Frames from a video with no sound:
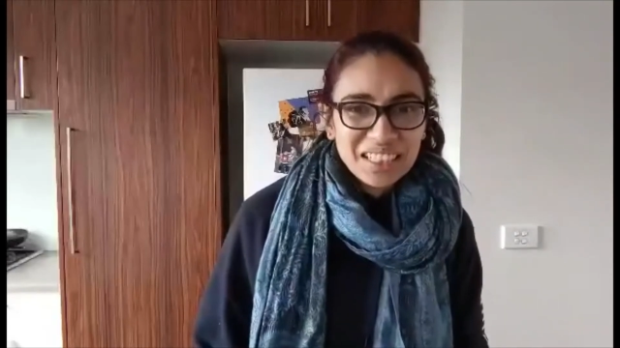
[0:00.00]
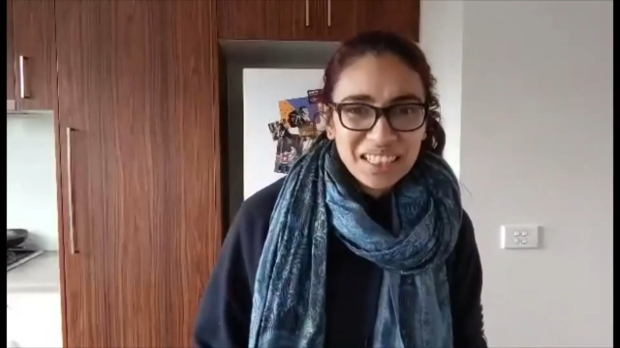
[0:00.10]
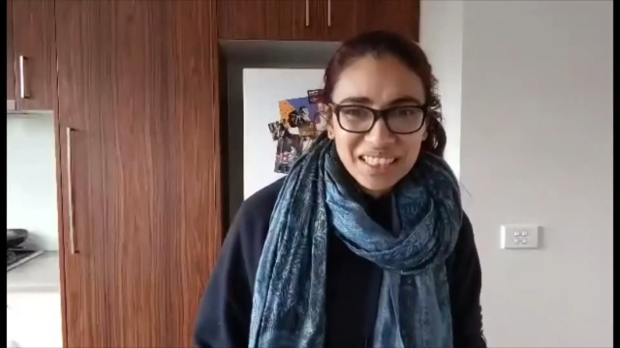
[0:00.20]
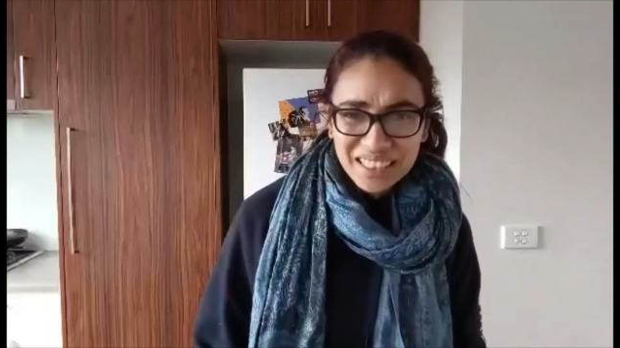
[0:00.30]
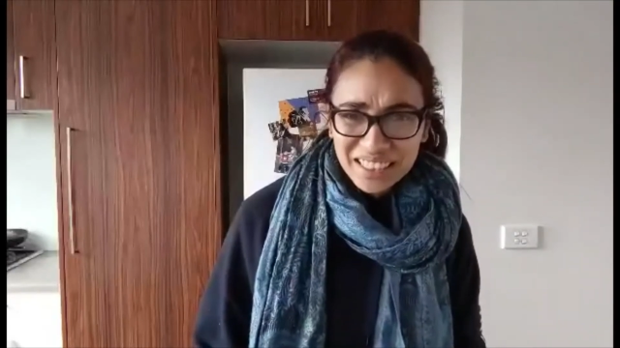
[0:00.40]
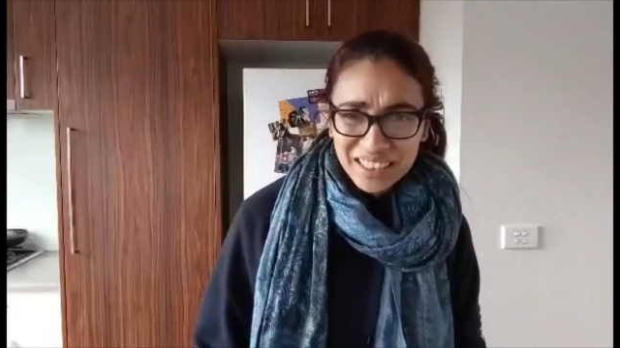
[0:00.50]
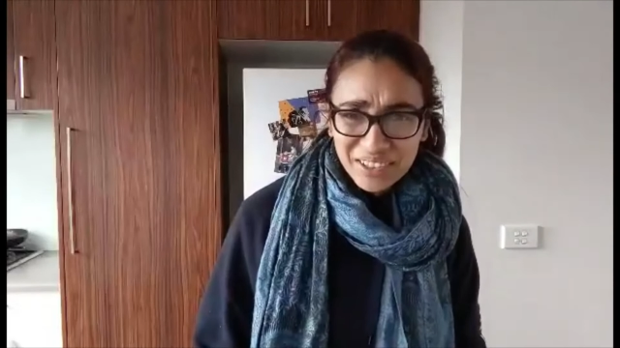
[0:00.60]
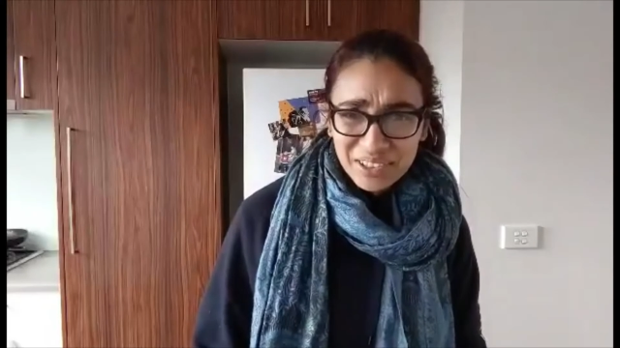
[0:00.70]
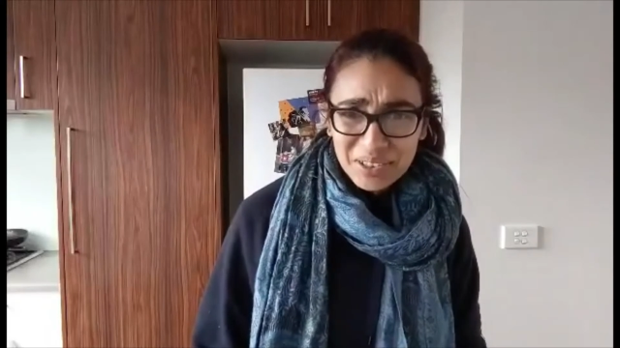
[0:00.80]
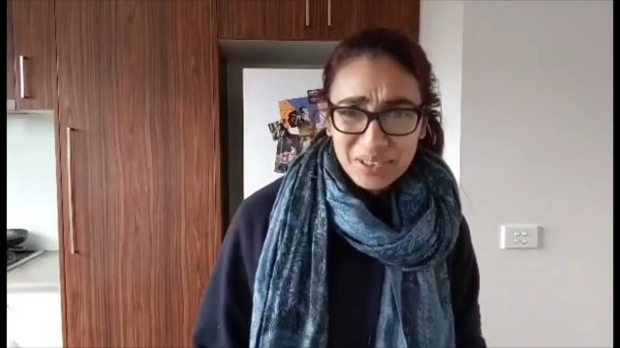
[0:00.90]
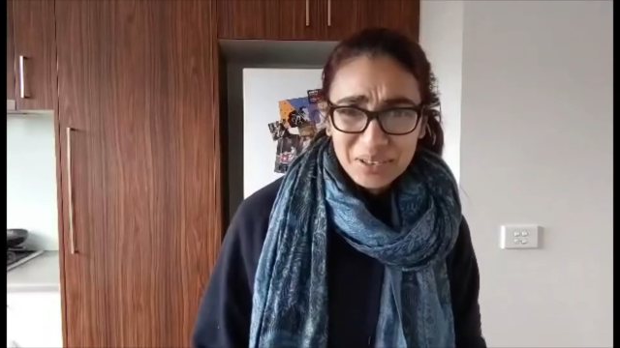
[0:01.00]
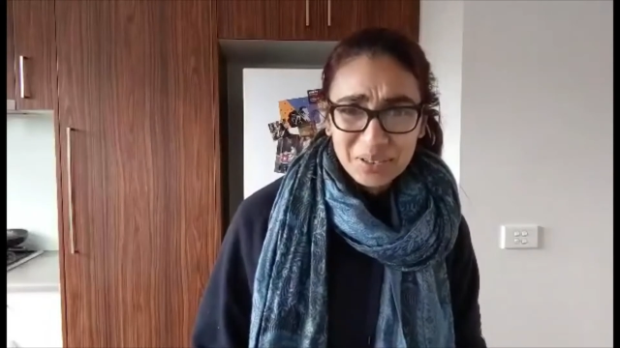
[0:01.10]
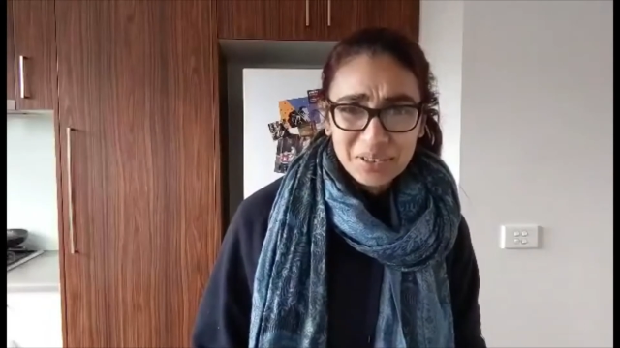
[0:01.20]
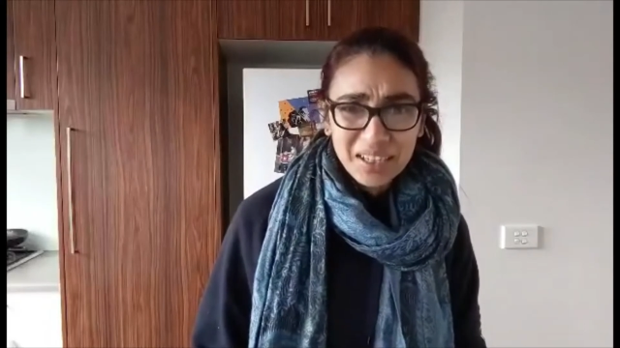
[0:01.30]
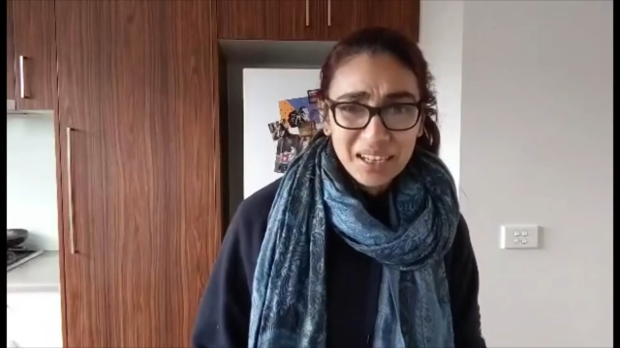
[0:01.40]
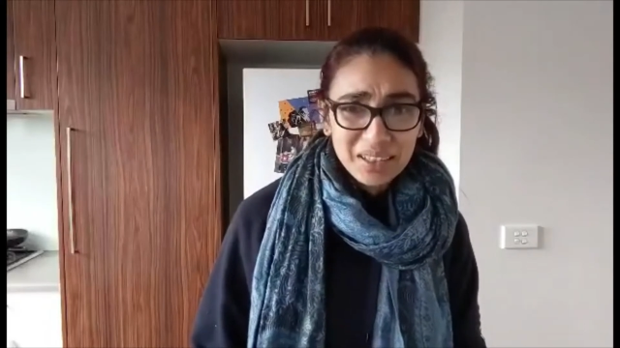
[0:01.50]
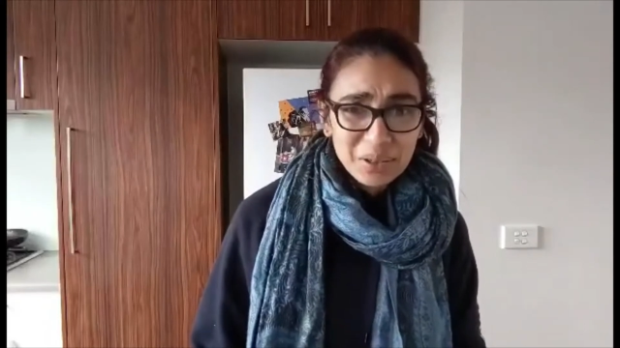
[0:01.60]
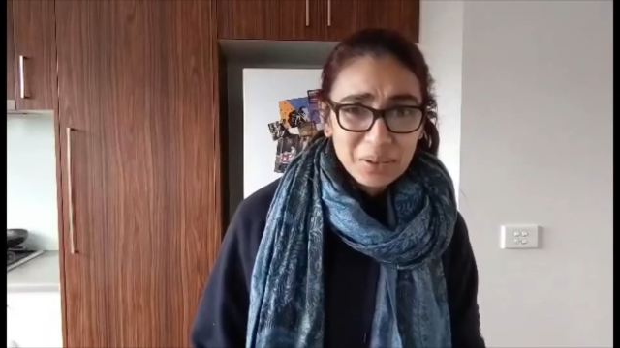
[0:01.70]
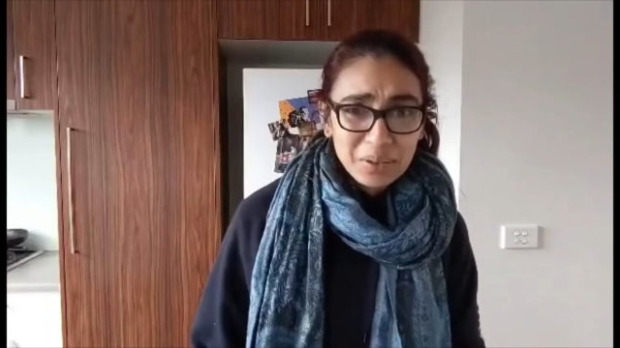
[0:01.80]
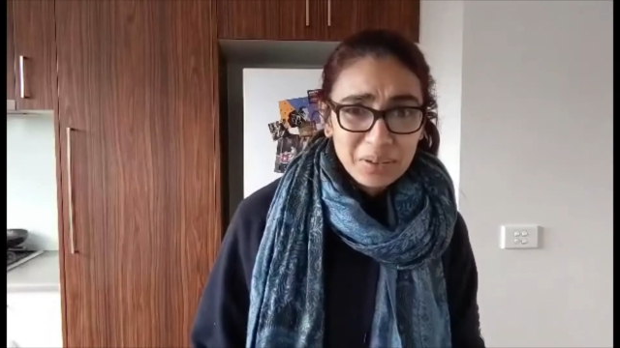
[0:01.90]
A year or so?
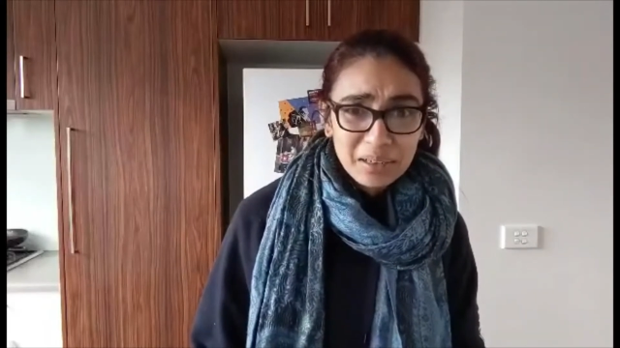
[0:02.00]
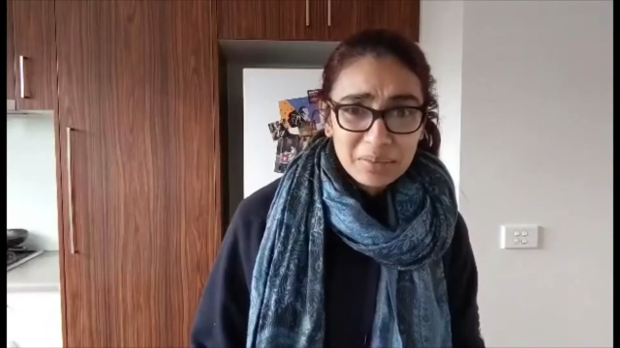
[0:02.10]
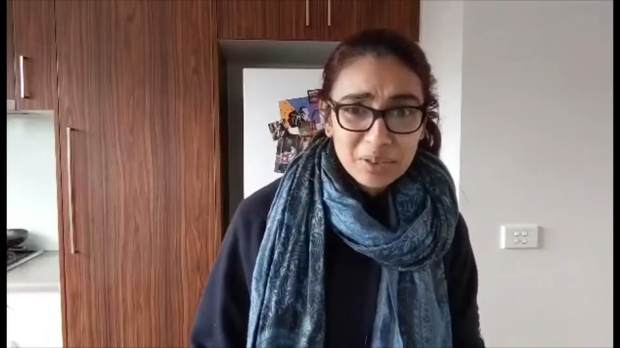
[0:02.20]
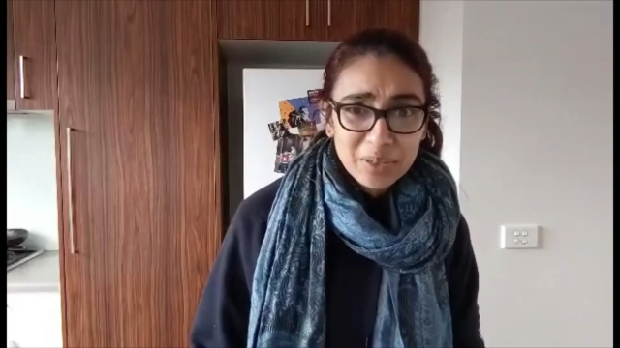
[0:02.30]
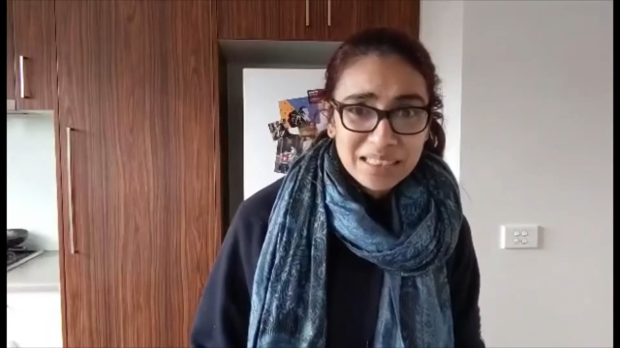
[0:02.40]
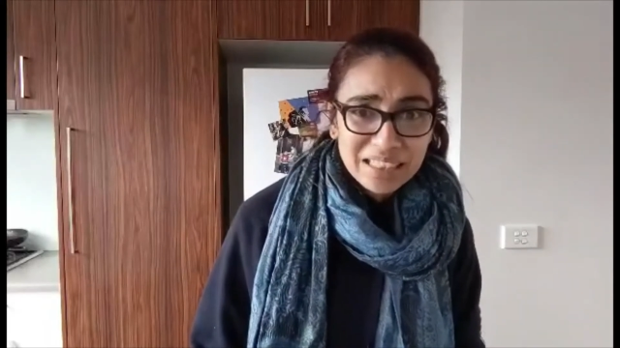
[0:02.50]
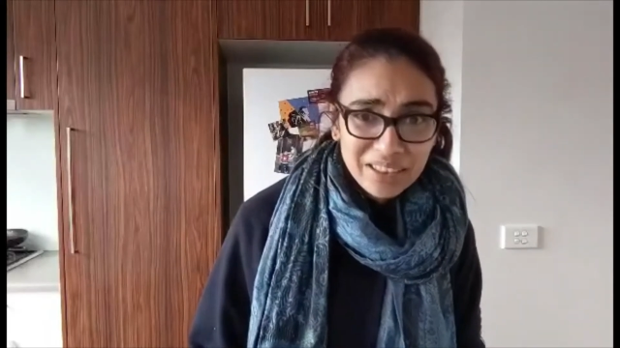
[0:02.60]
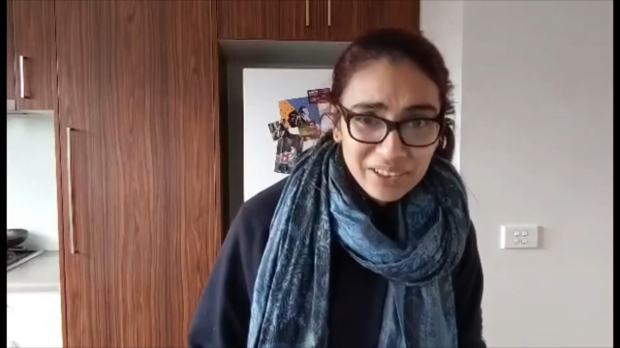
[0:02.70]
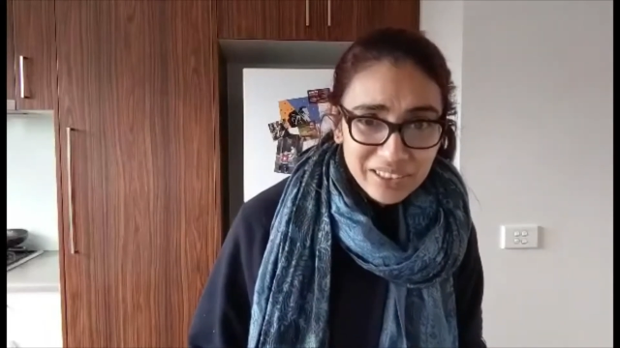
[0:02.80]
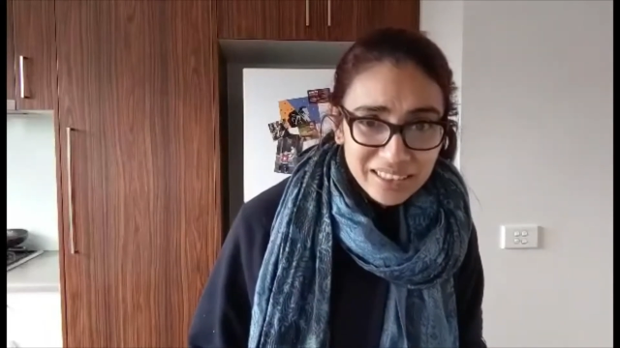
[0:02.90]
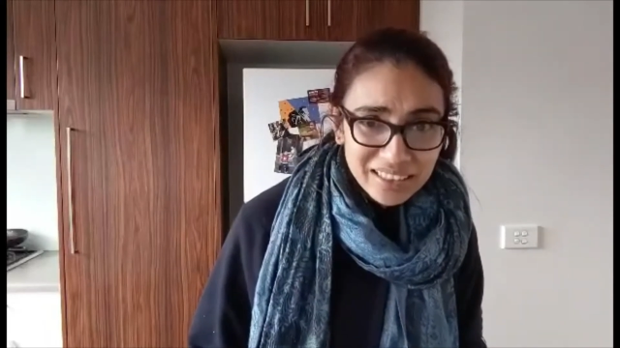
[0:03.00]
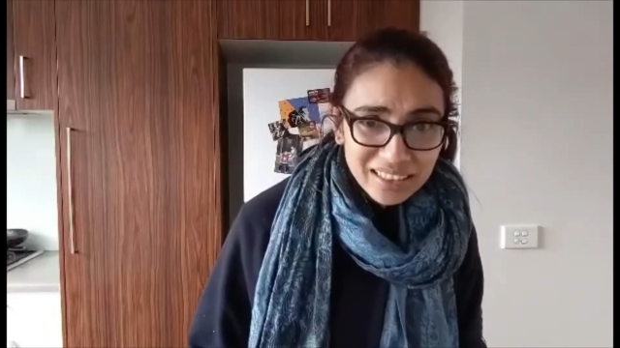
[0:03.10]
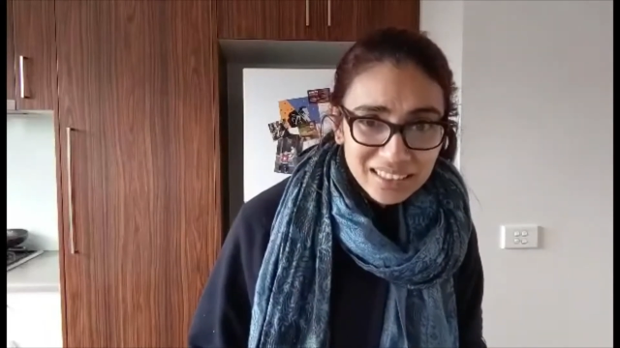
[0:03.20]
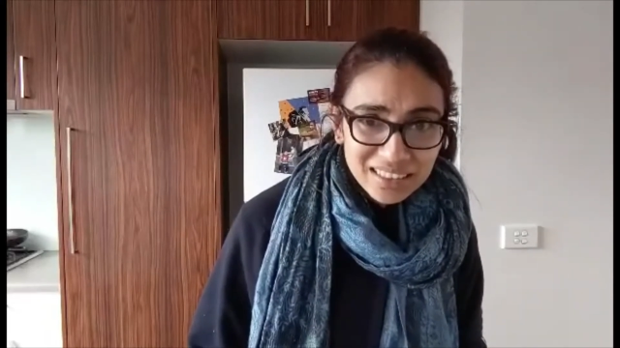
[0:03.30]
Hello, I'm 23.